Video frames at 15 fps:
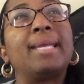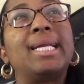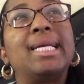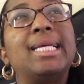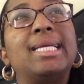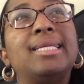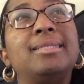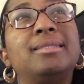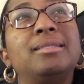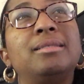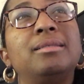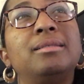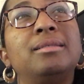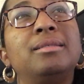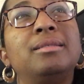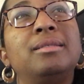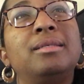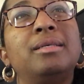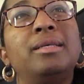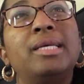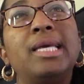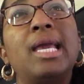And
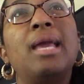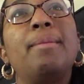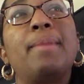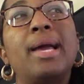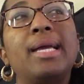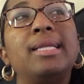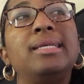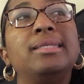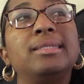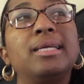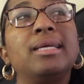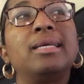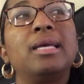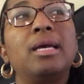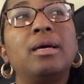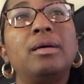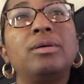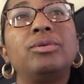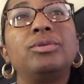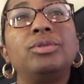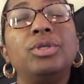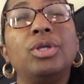he came back and he's like, "Yeah,
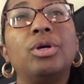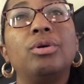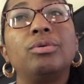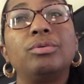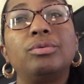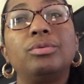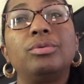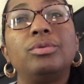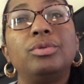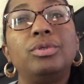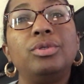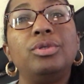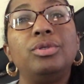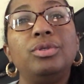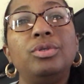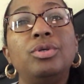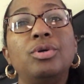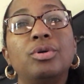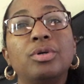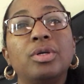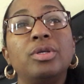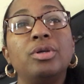
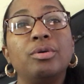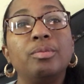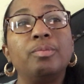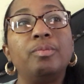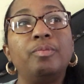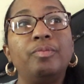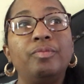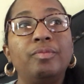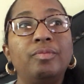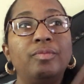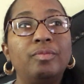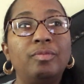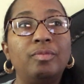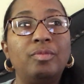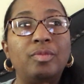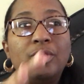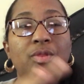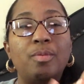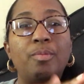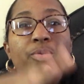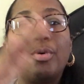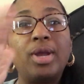your
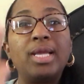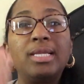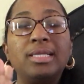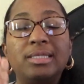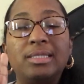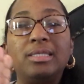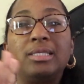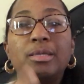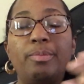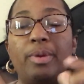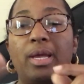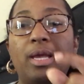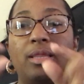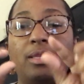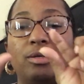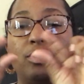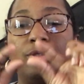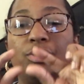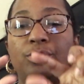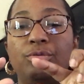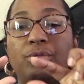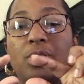the brain is slipping, and there are
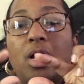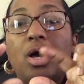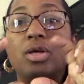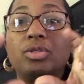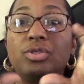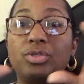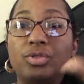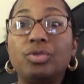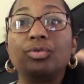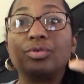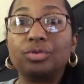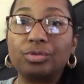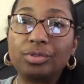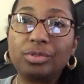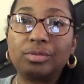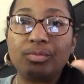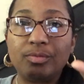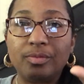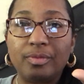2 tonsils,